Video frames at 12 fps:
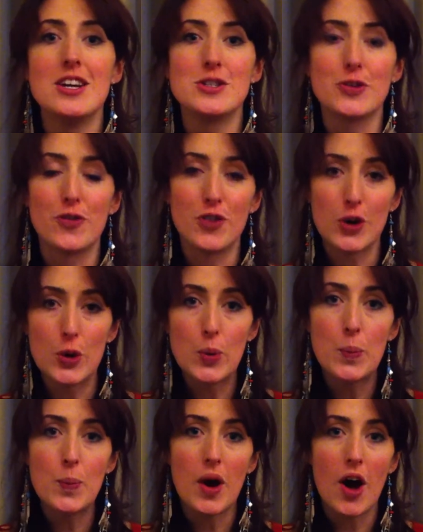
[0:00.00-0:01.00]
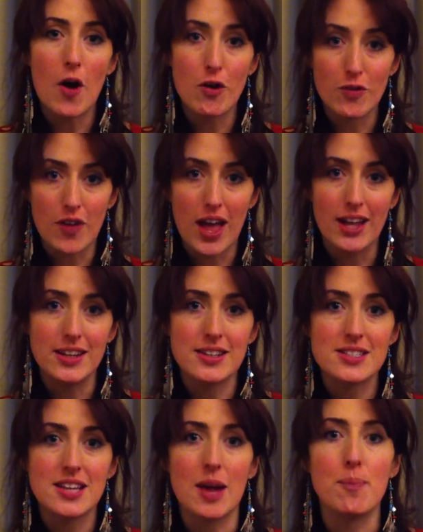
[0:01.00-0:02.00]
to film our
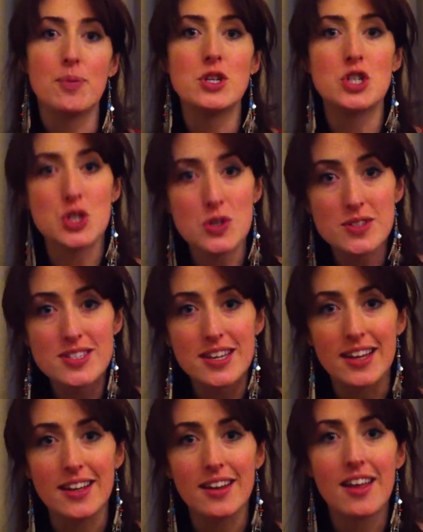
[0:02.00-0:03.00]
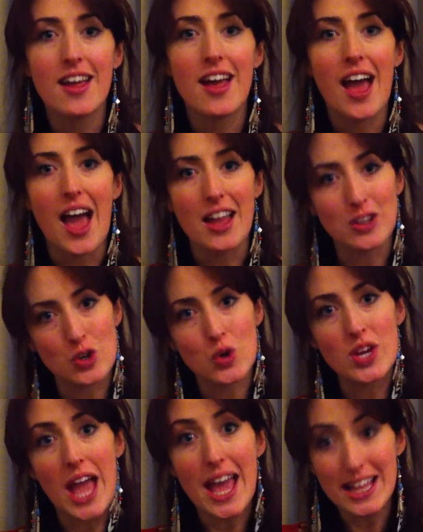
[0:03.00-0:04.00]
event and produce it and
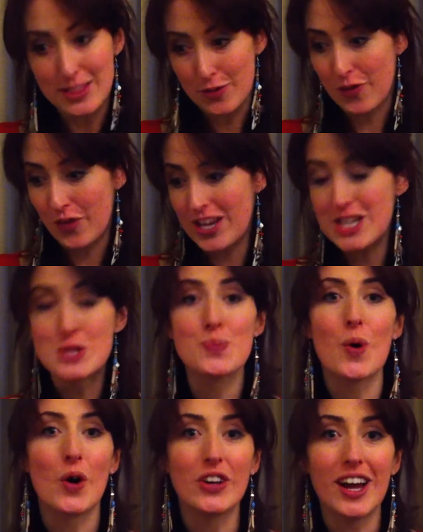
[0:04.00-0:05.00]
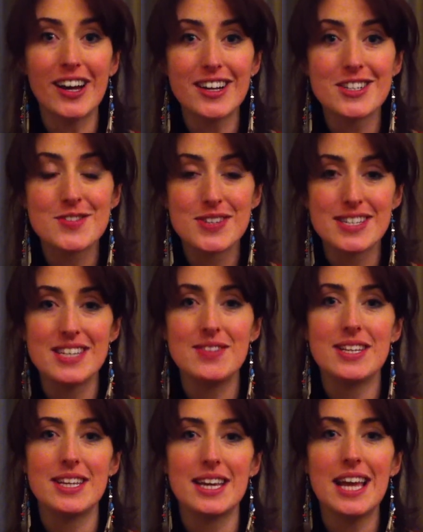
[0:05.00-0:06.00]
create the finished product of a
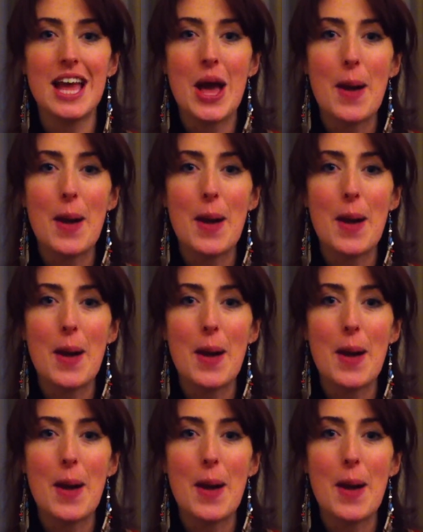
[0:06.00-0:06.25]
DVD.